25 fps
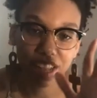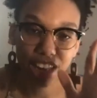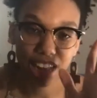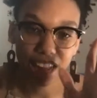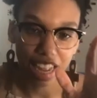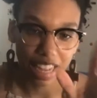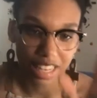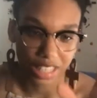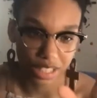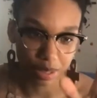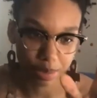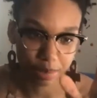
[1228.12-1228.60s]

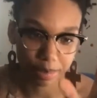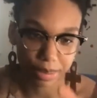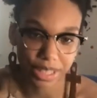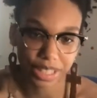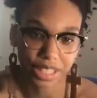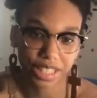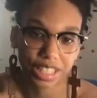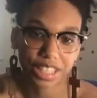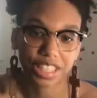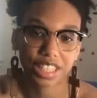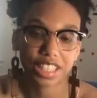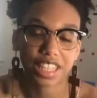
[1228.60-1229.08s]
as a
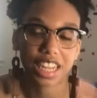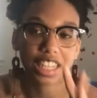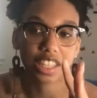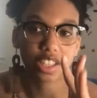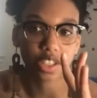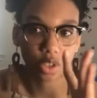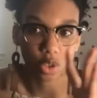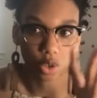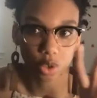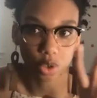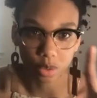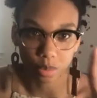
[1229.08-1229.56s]
business, as a
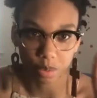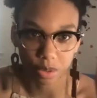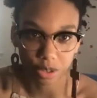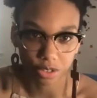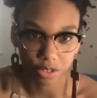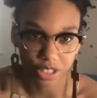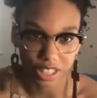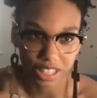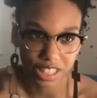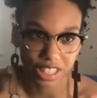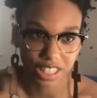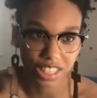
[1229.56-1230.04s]

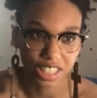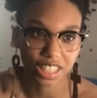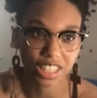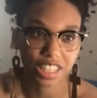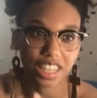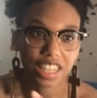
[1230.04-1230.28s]
corporation,